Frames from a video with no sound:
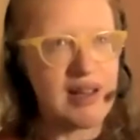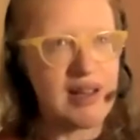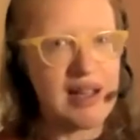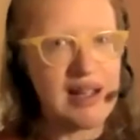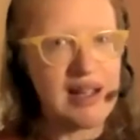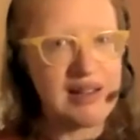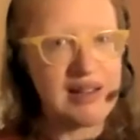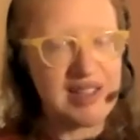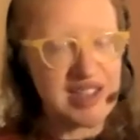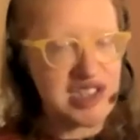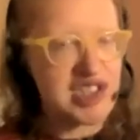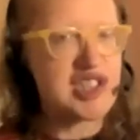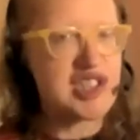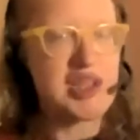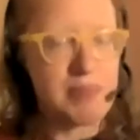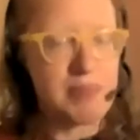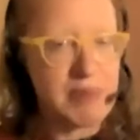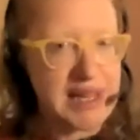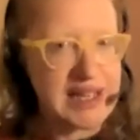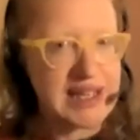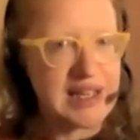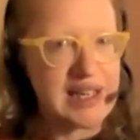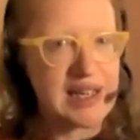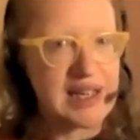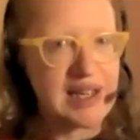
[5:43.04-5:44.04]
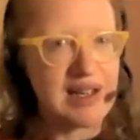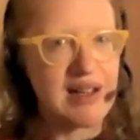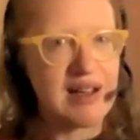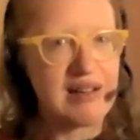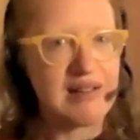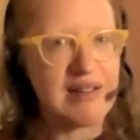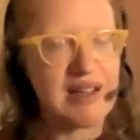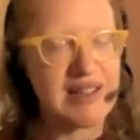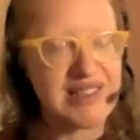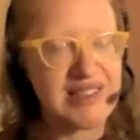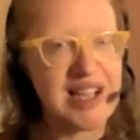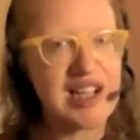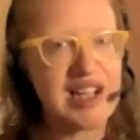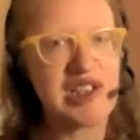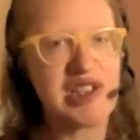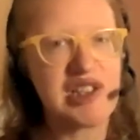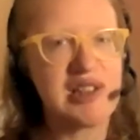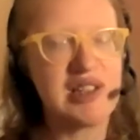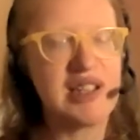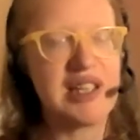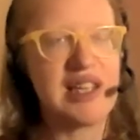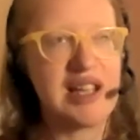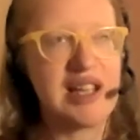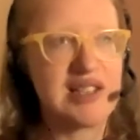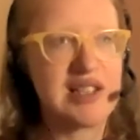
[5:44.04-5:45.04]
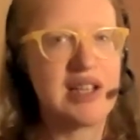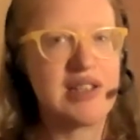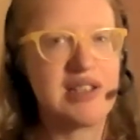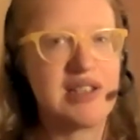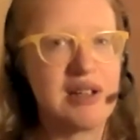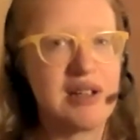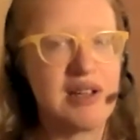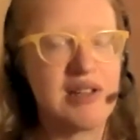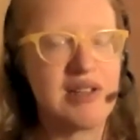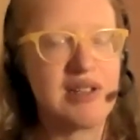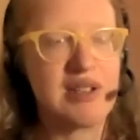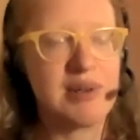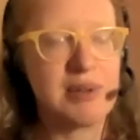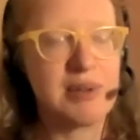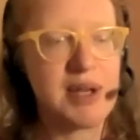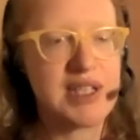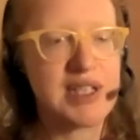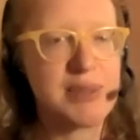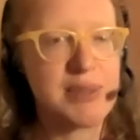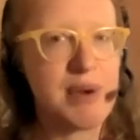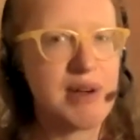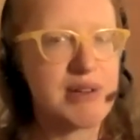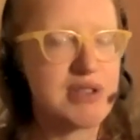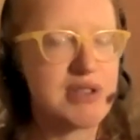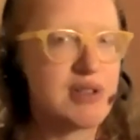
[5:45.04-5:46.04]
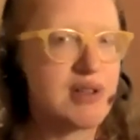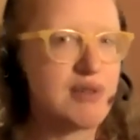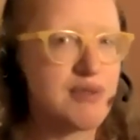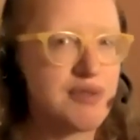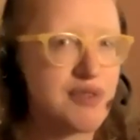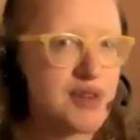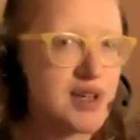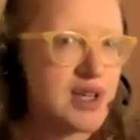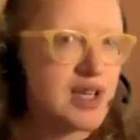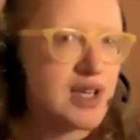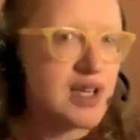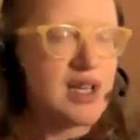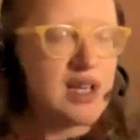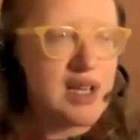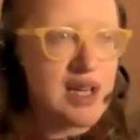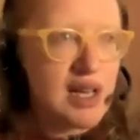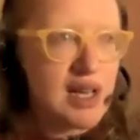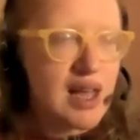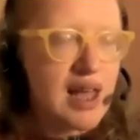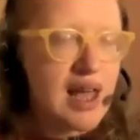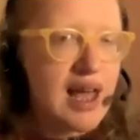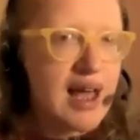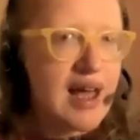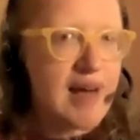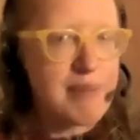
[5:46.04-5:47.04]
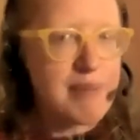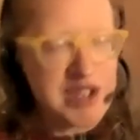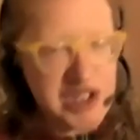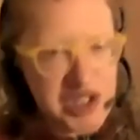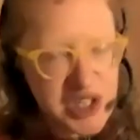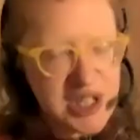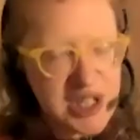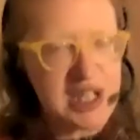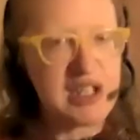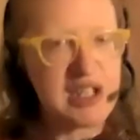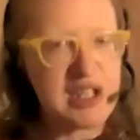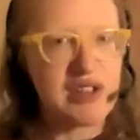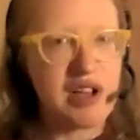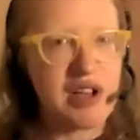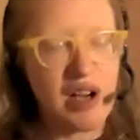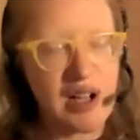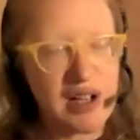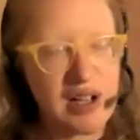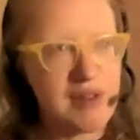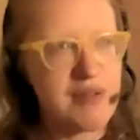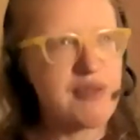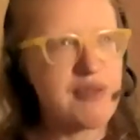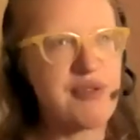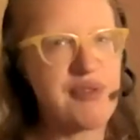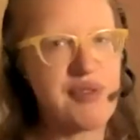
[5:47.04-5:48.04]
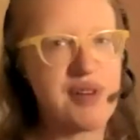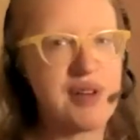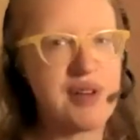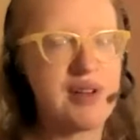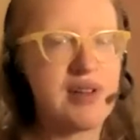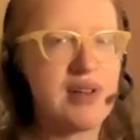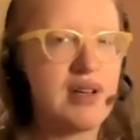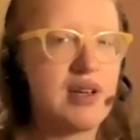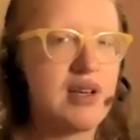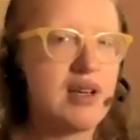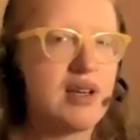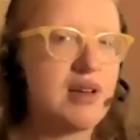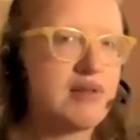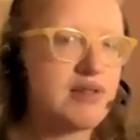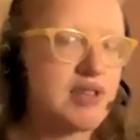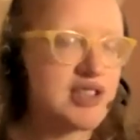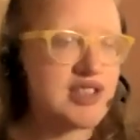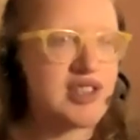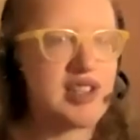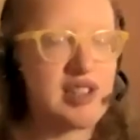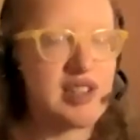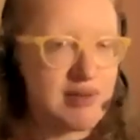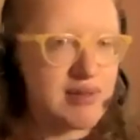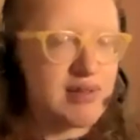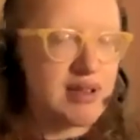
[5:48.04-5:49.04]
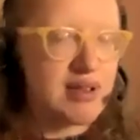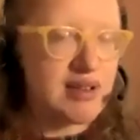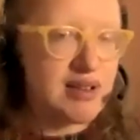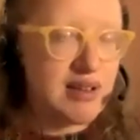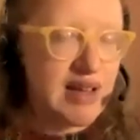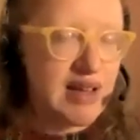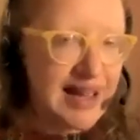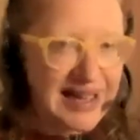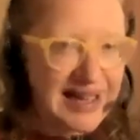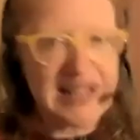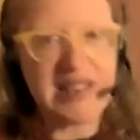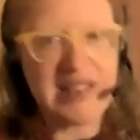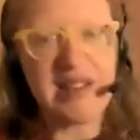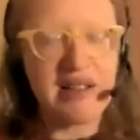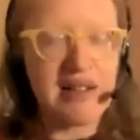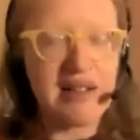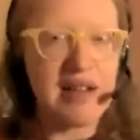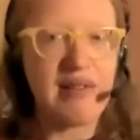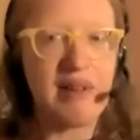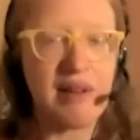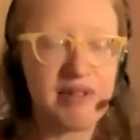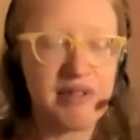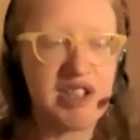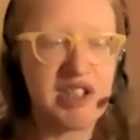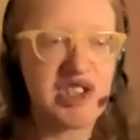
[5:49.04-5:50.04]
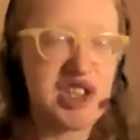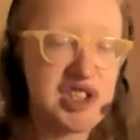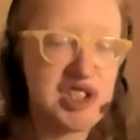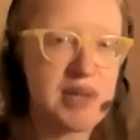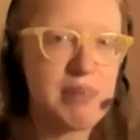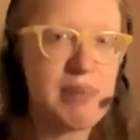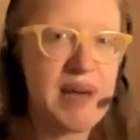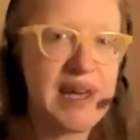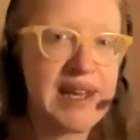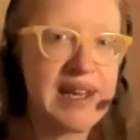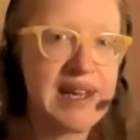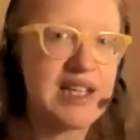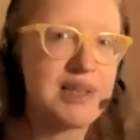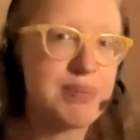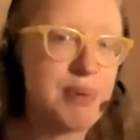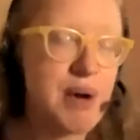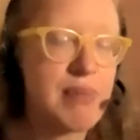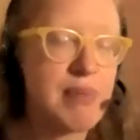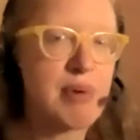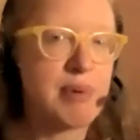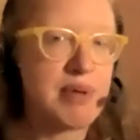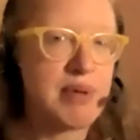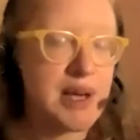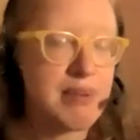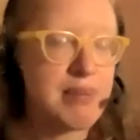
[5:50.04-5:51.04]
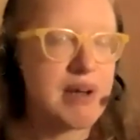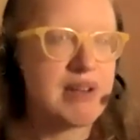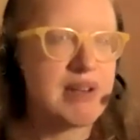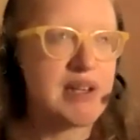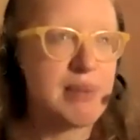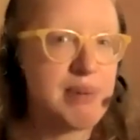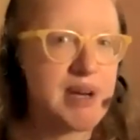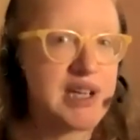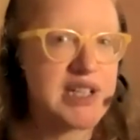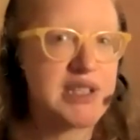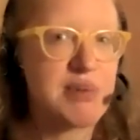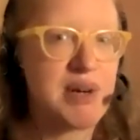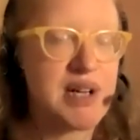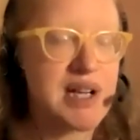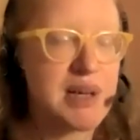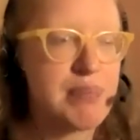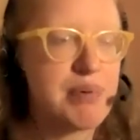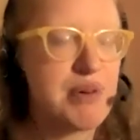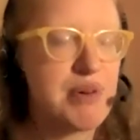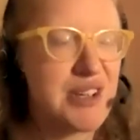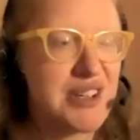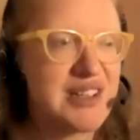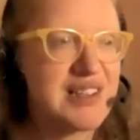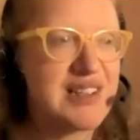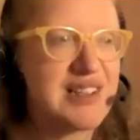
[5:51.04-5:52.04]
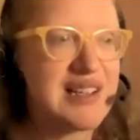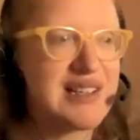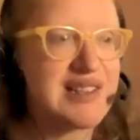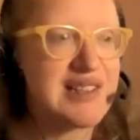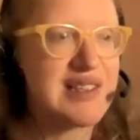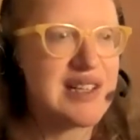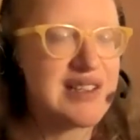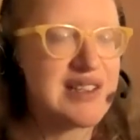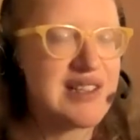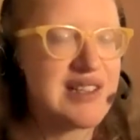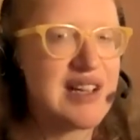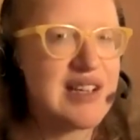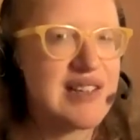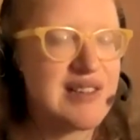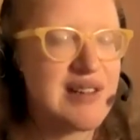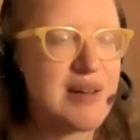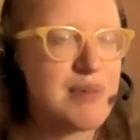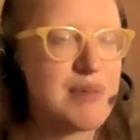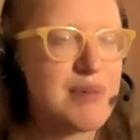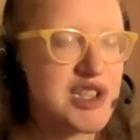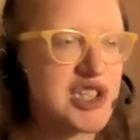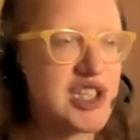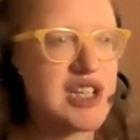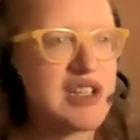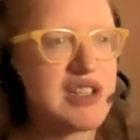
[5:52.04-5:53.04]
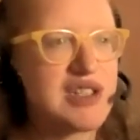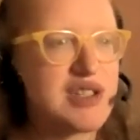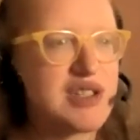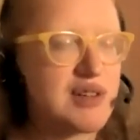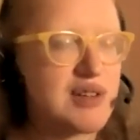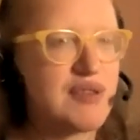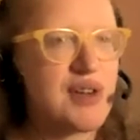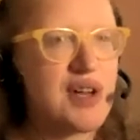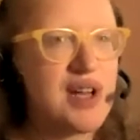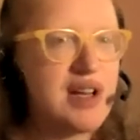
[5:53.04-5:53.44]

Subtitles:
decision making. Essentially, it's about sort of a machine kind of this. I guess decision making is probably about the best way to put it. Is it's a machine sort of